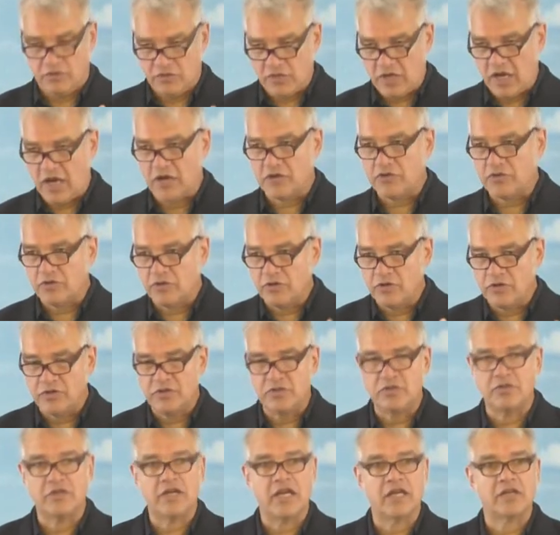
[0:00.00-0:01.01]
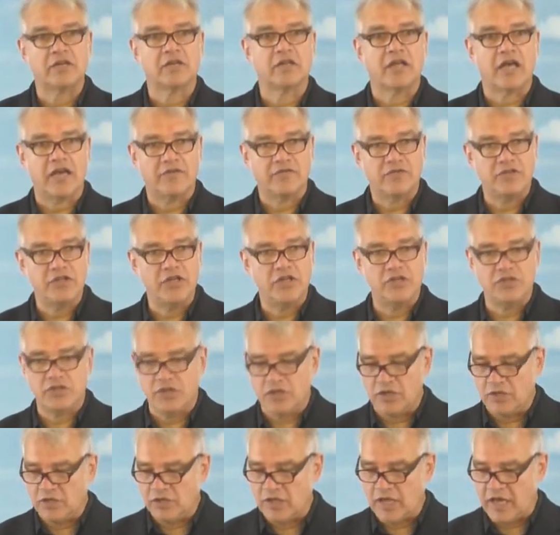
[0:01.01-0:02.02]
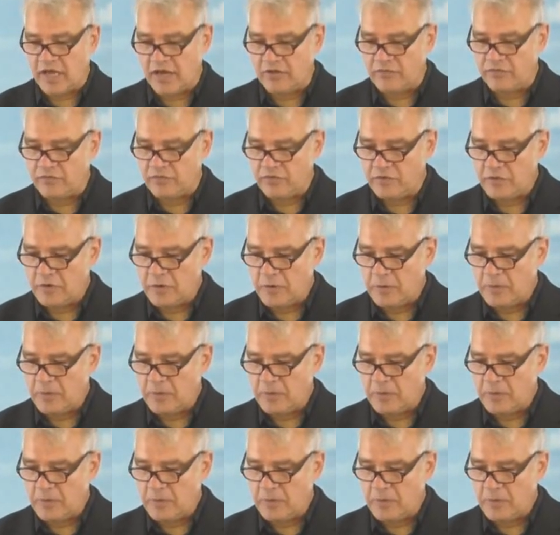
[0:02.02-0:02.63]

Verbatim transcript: doctrine and life, teaching and life,